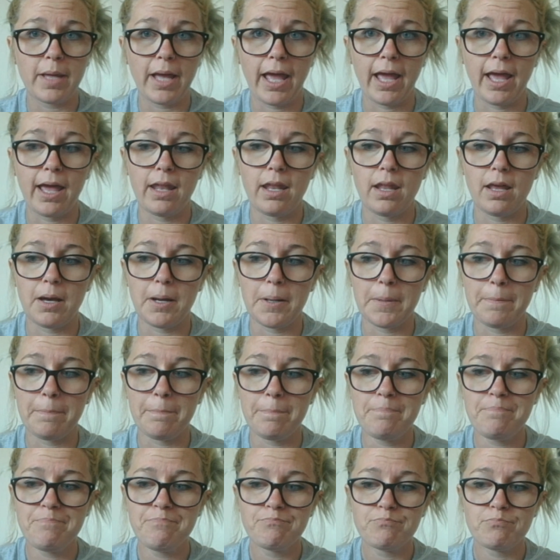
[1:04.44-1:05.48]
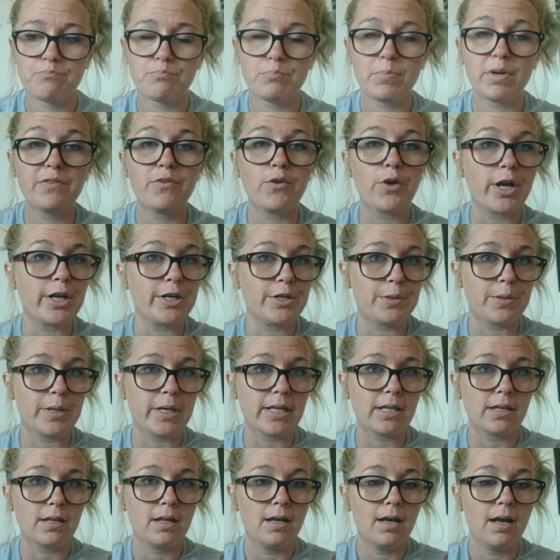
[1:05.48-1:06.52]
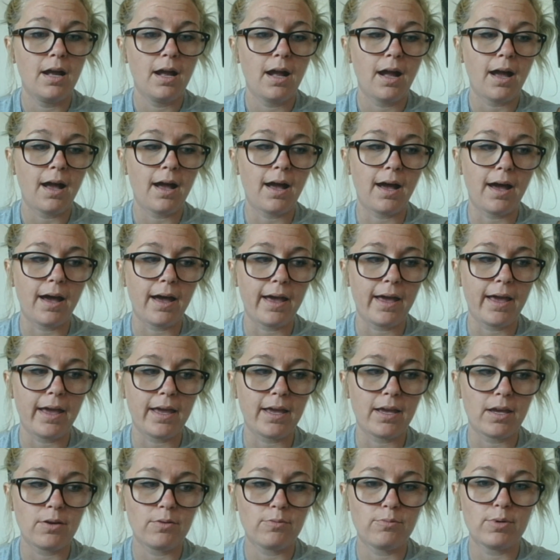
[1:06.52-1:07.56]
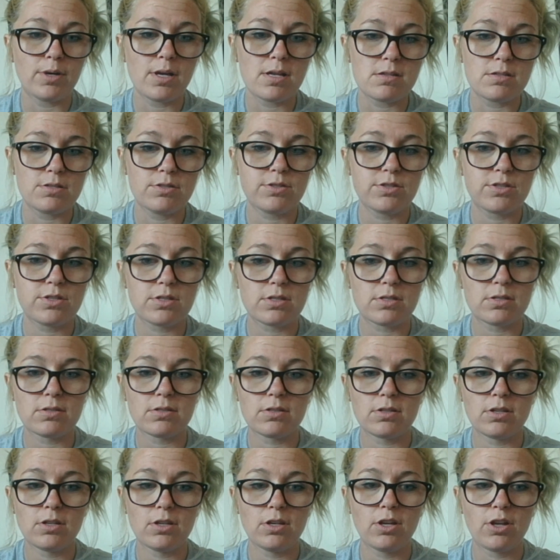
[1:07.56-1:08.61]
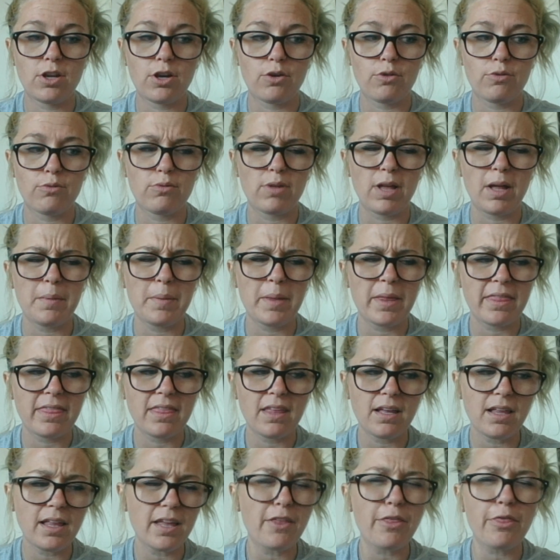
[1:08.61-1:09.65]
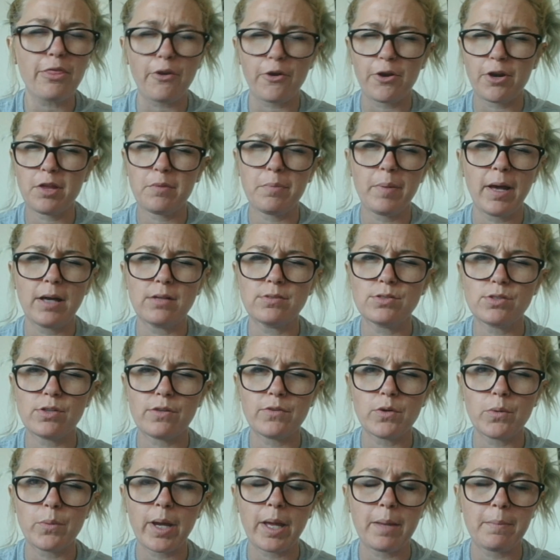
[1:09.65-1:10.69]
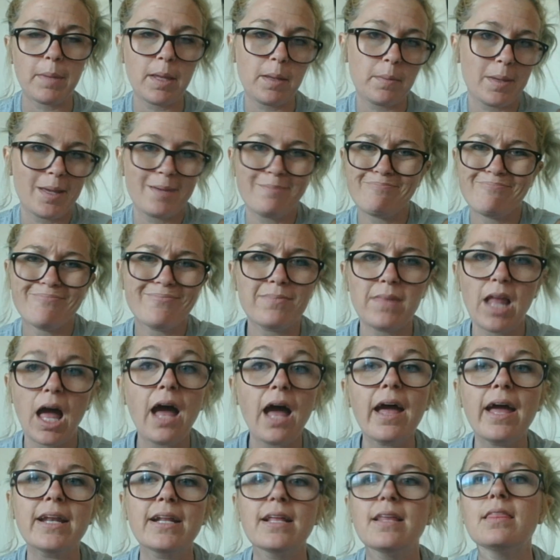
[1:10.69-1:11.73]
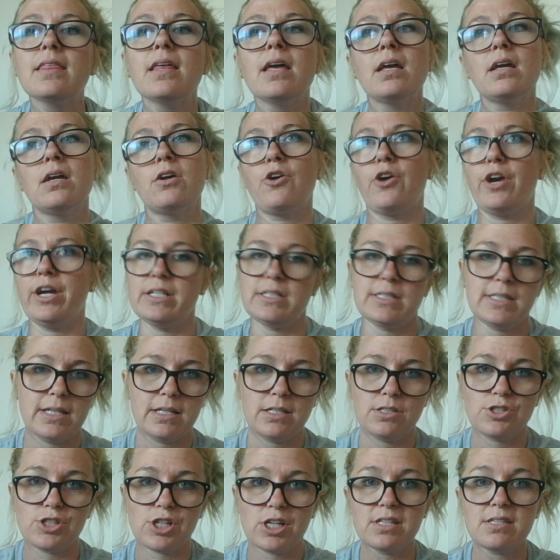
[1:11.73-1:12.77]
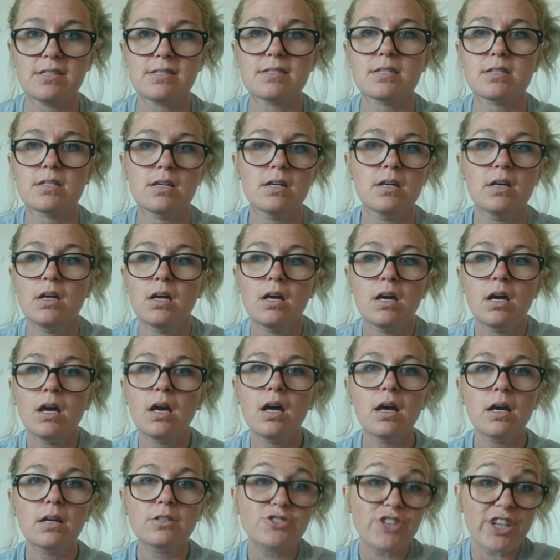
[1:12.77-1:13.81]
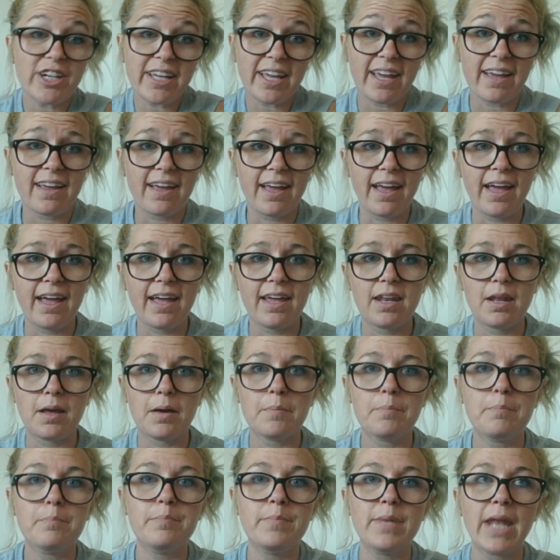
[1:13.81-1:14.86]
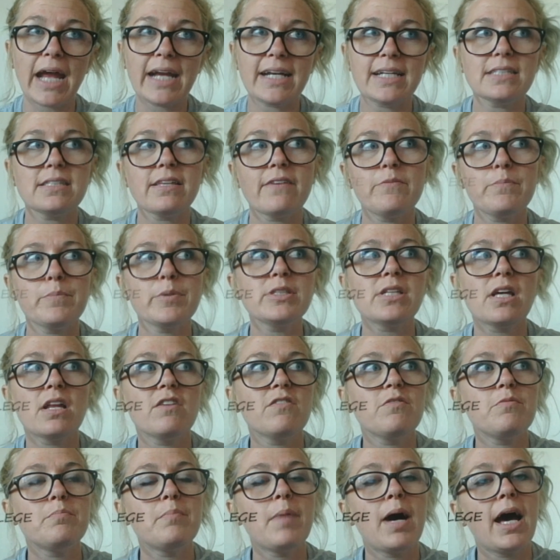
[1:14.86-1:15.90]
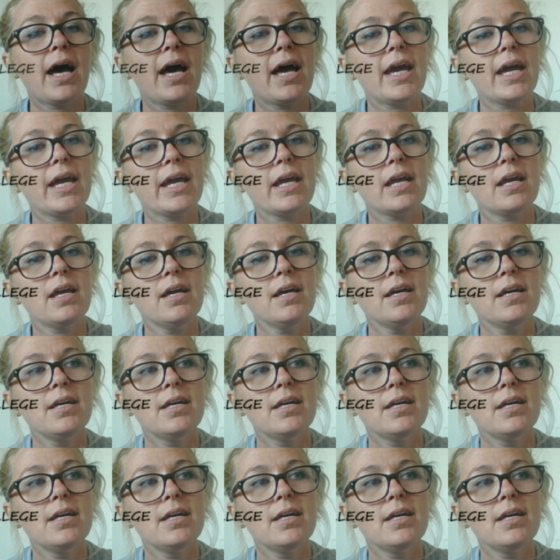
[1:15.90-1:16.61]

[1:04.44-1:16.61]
And before I knew it, I was, I think like 30 pounds overweight, maybe. Not anything crazy, just drinking. And 97% of my